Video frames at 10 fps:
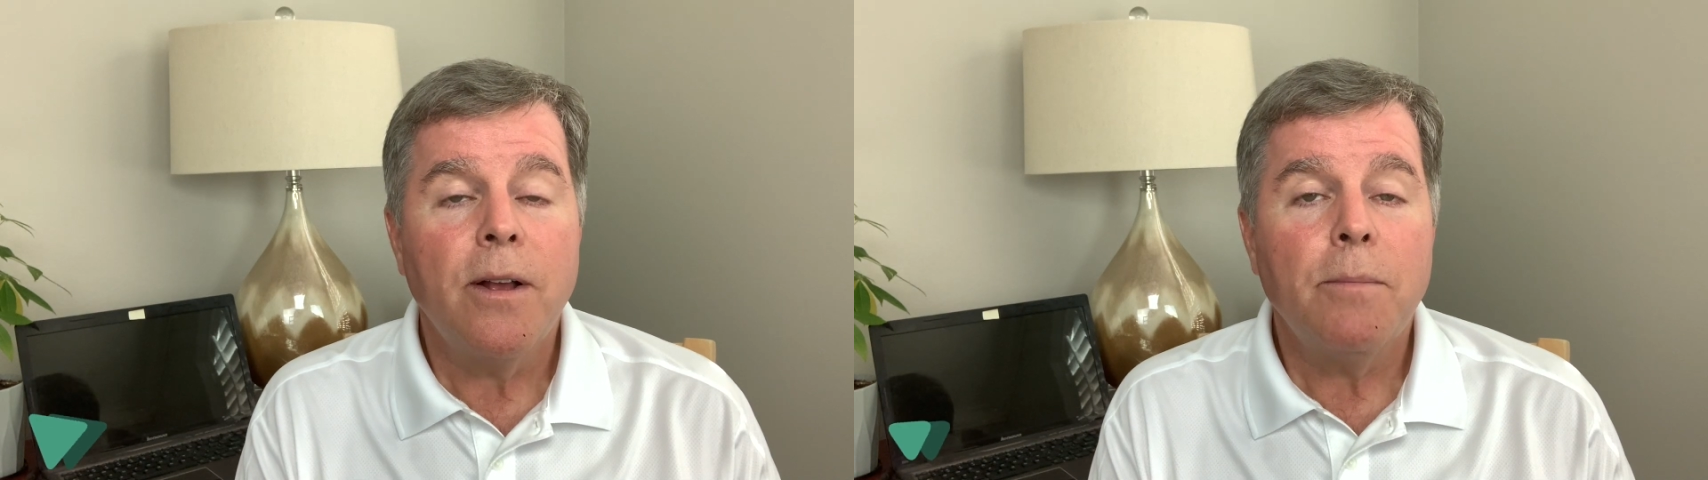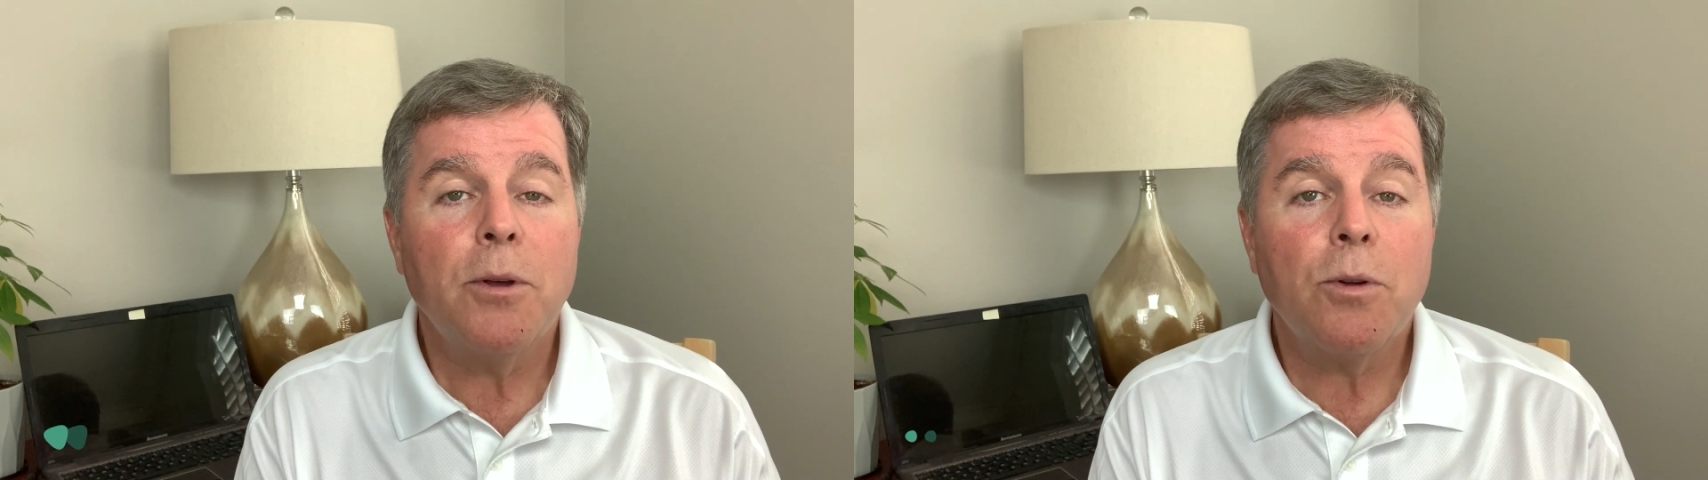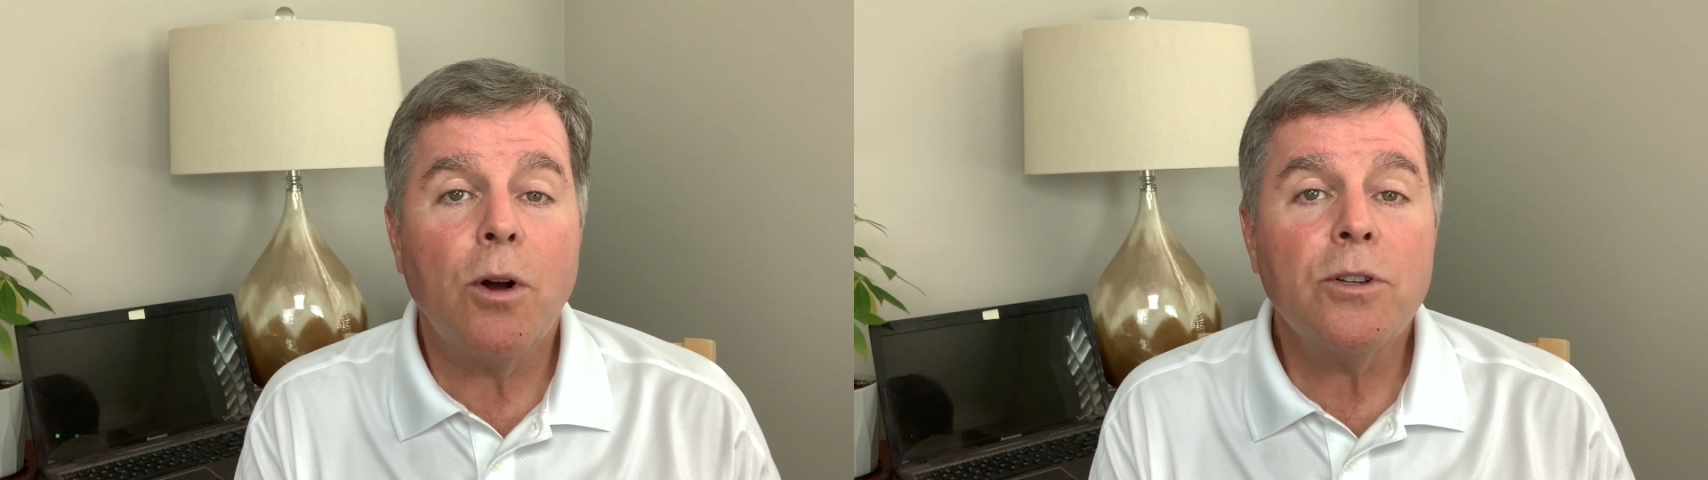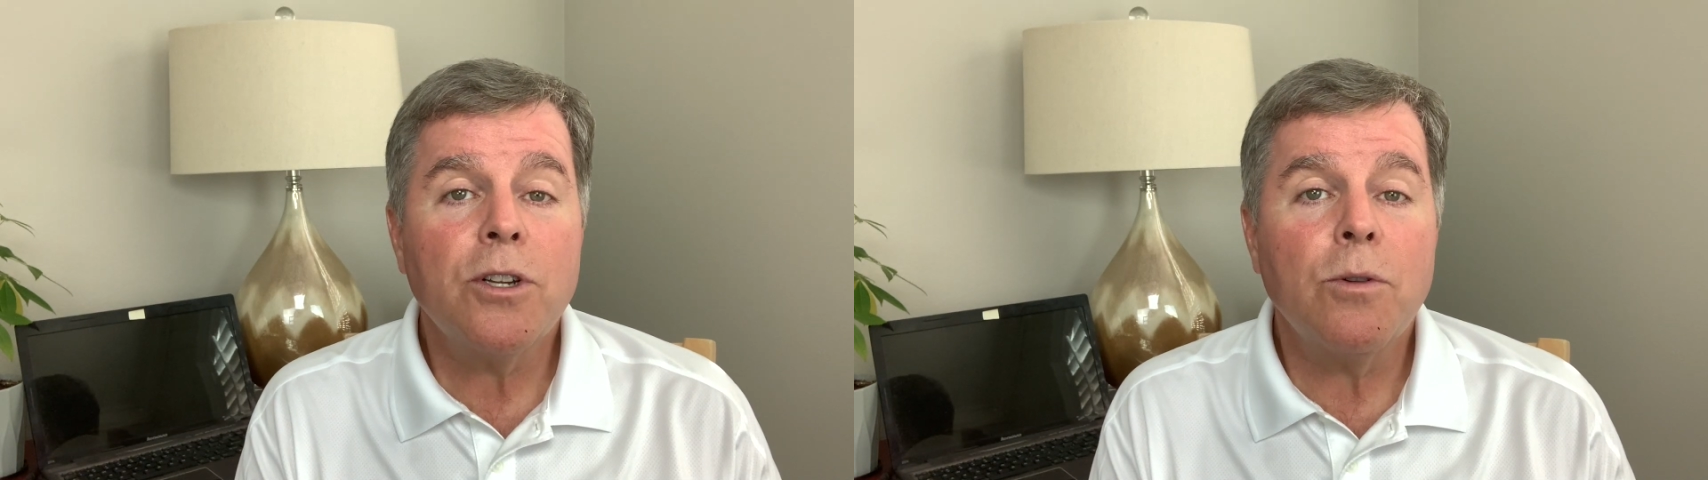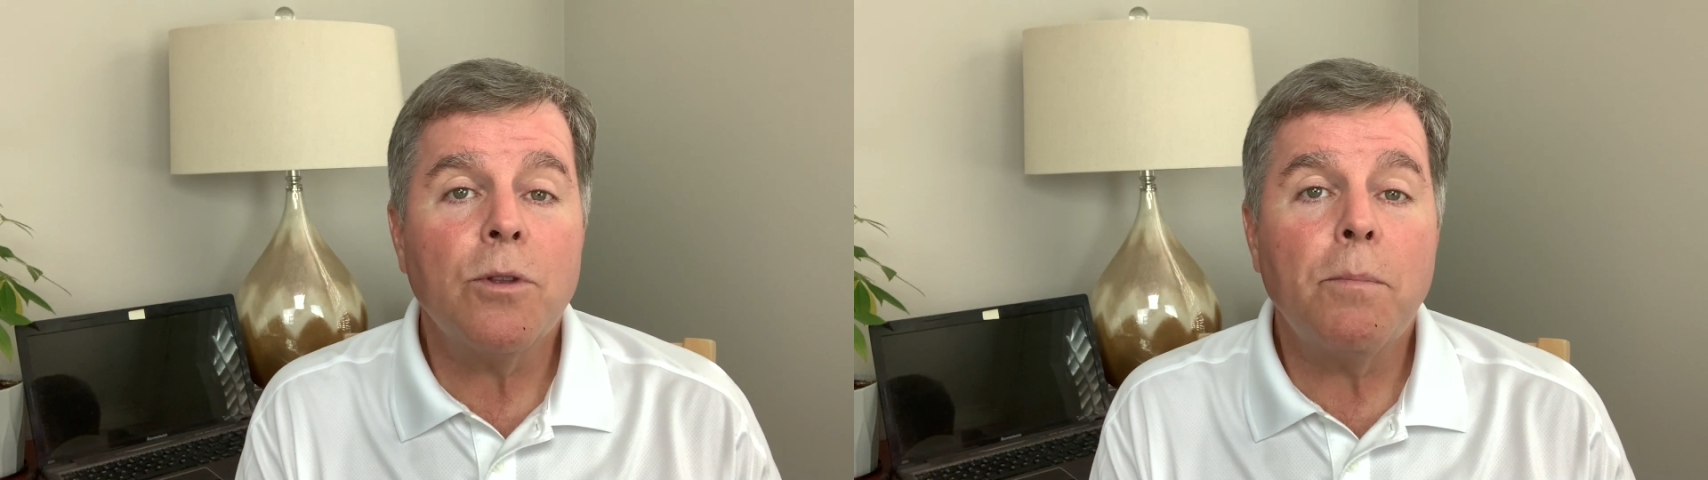But they're
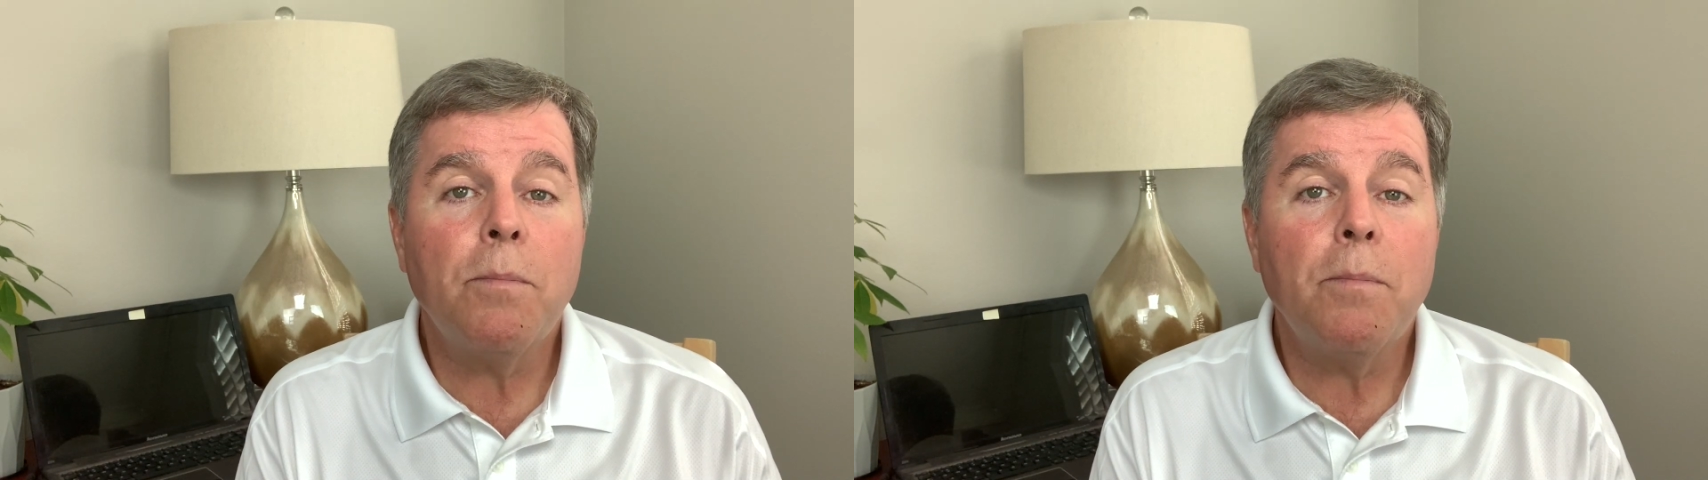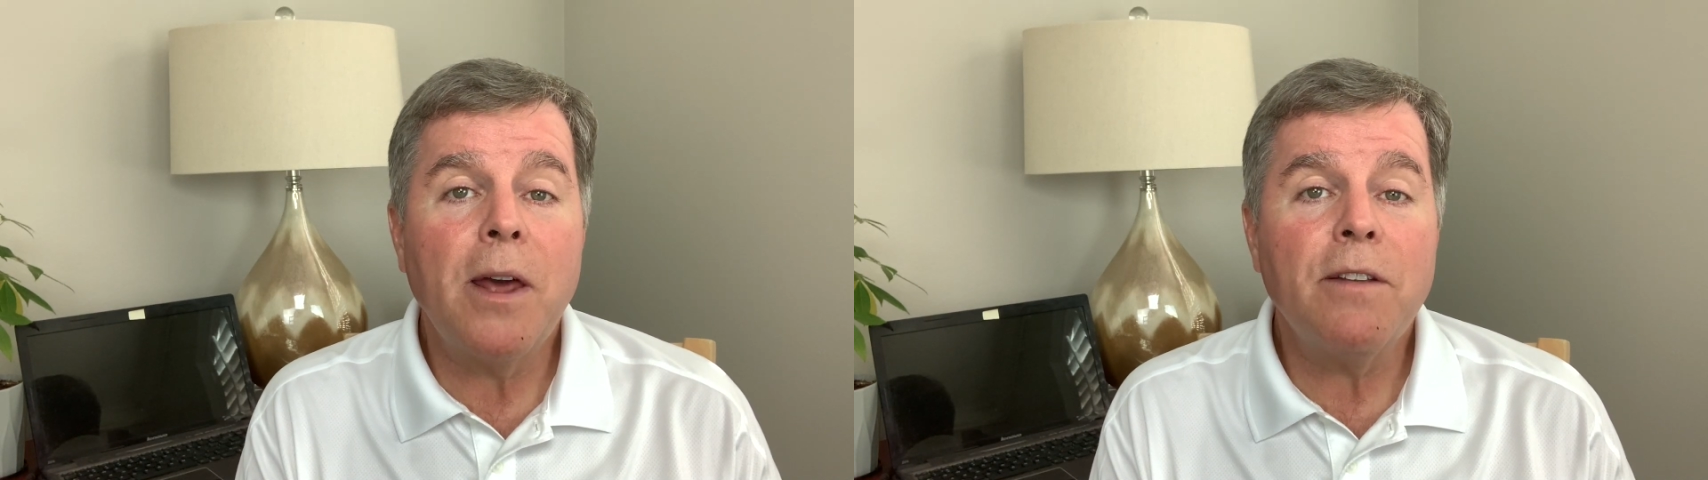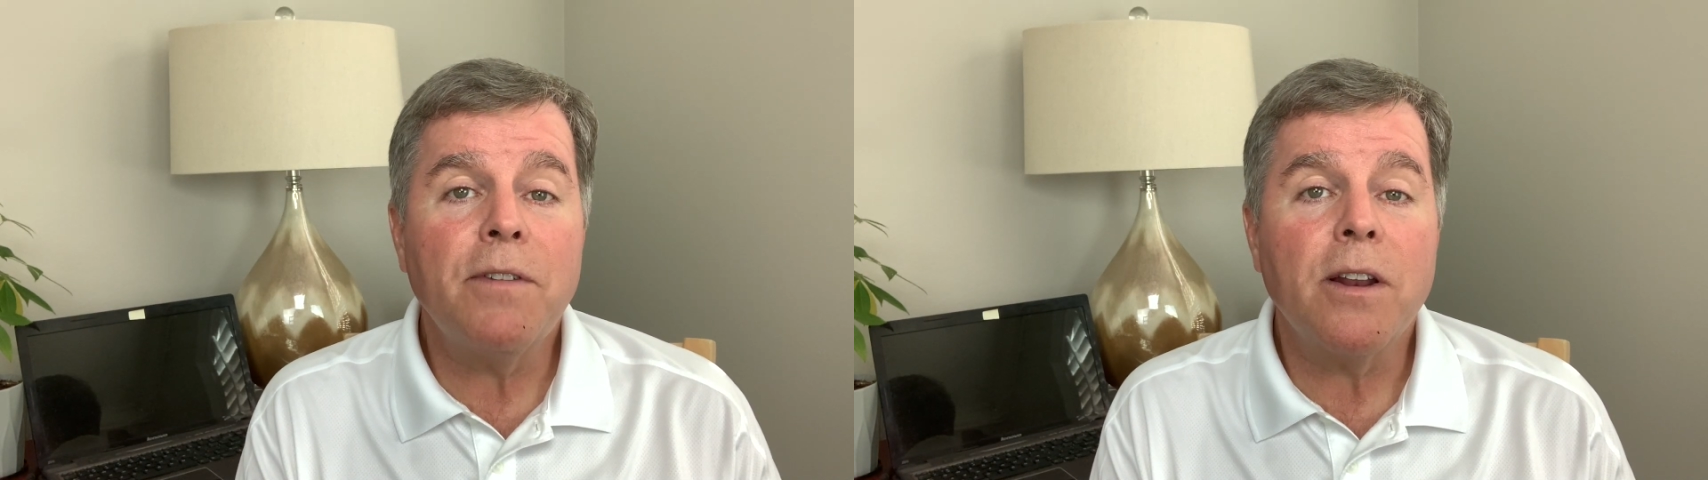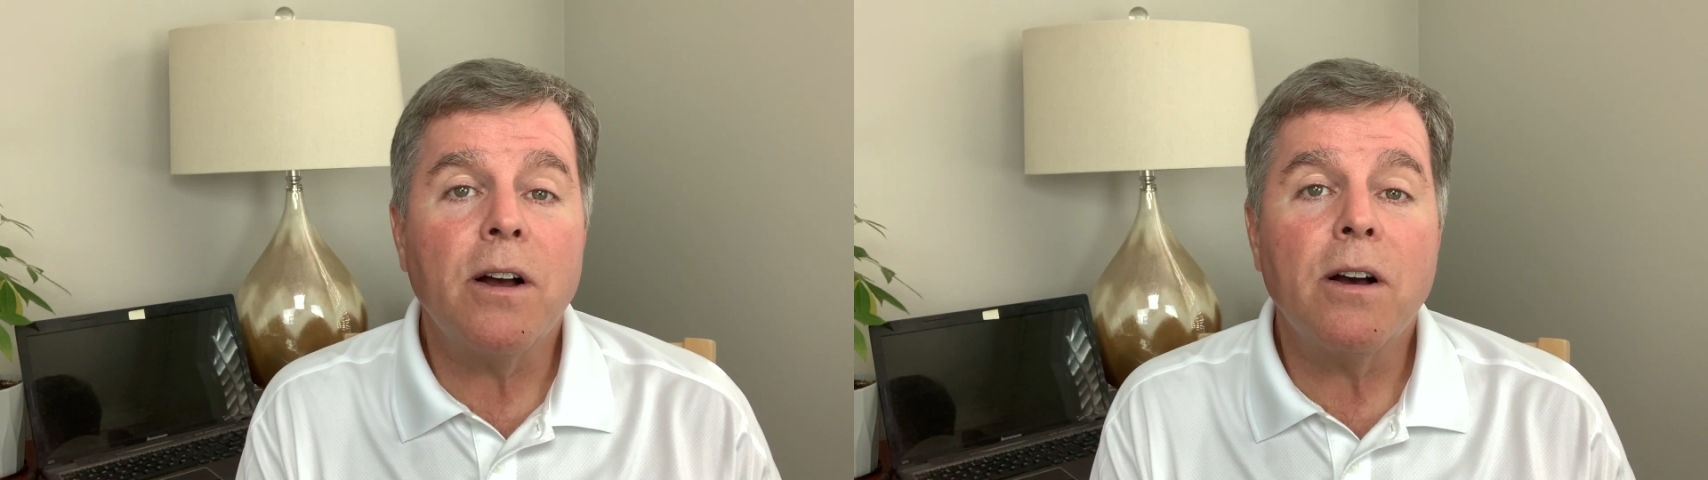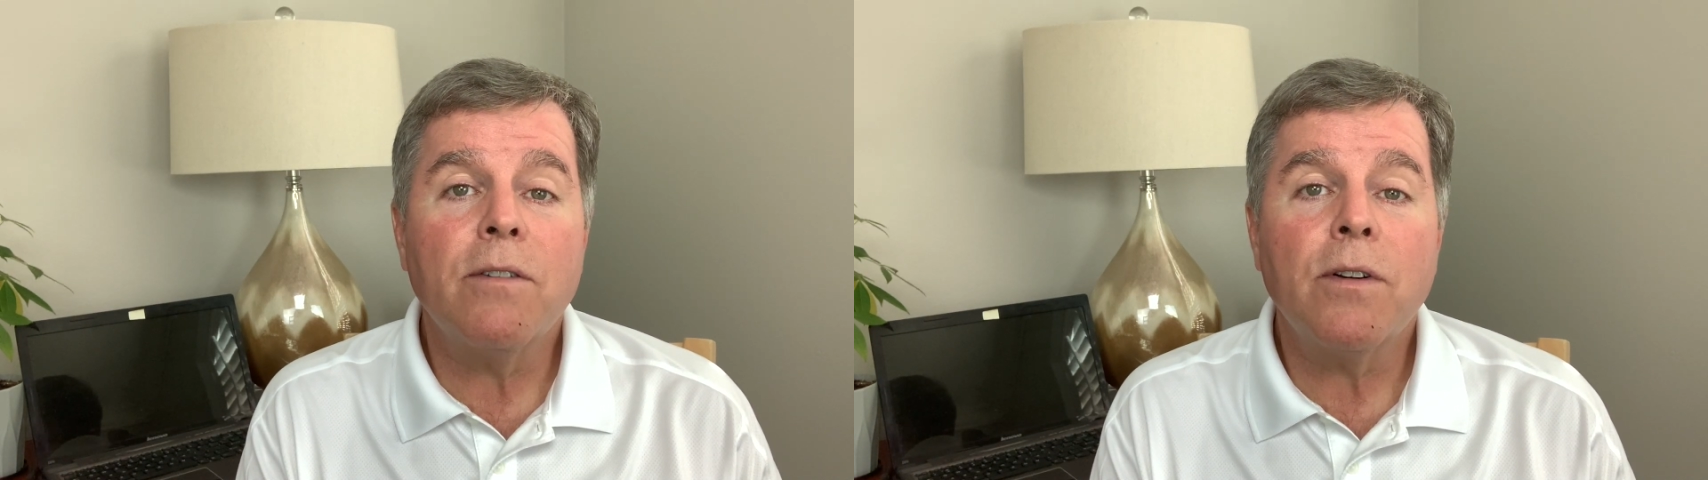also the benefit
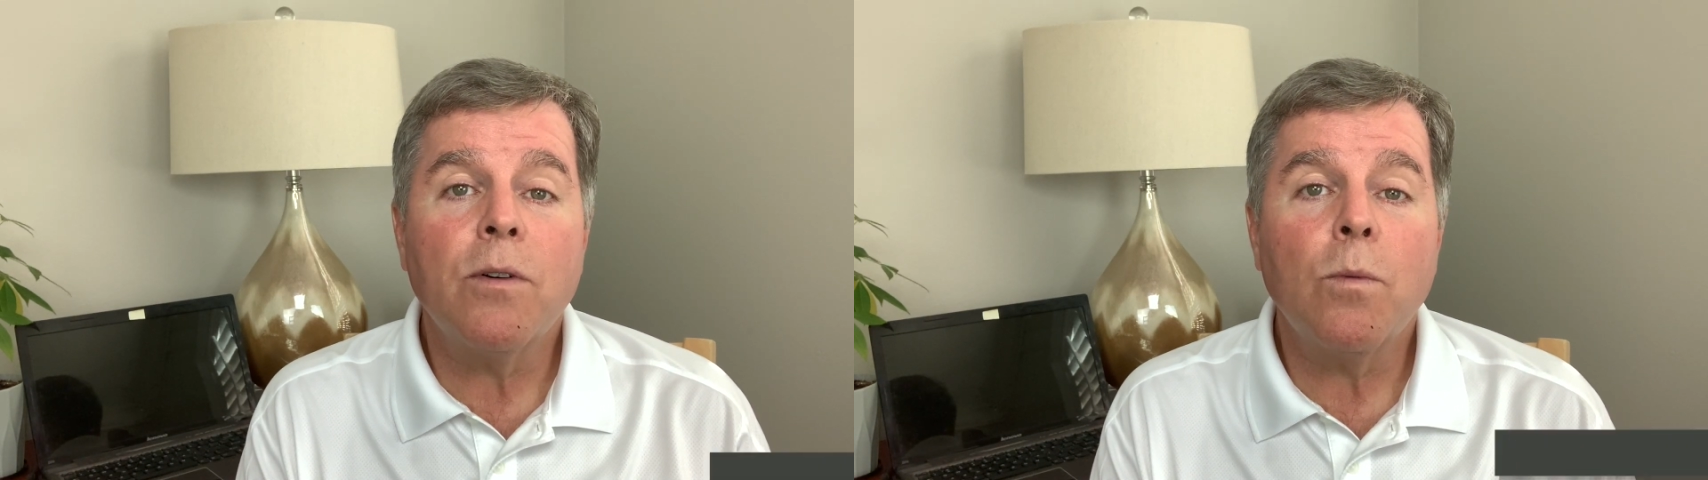of